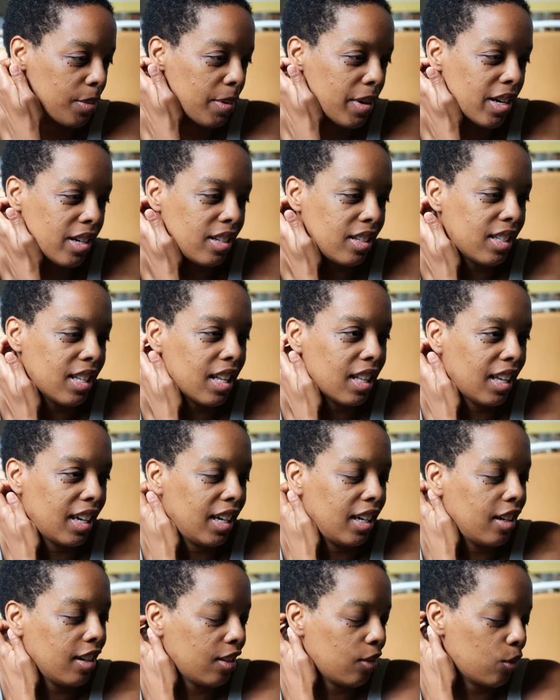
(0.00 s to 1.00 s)
parts that
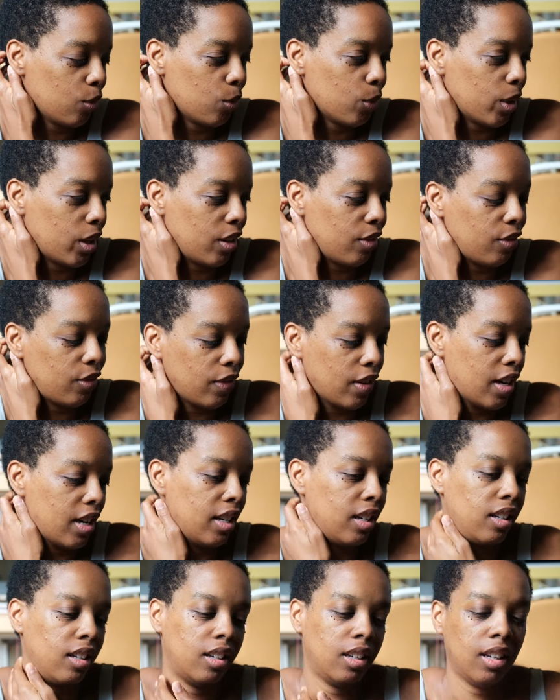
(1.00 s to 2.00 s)
like weren't
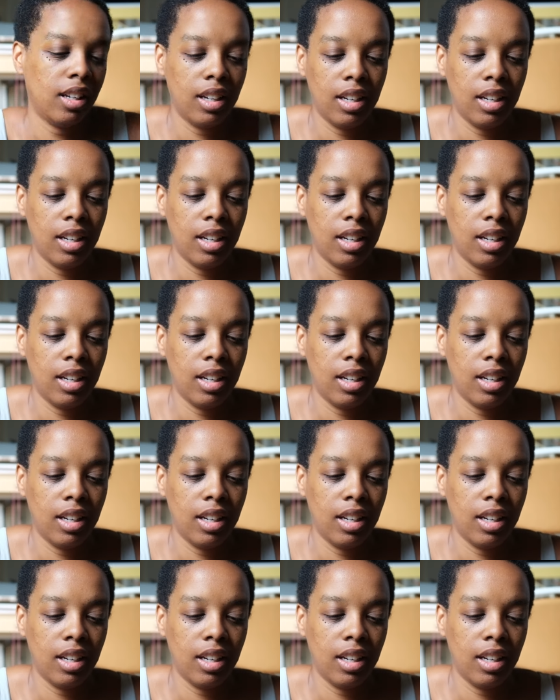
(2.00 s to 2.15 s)
fun,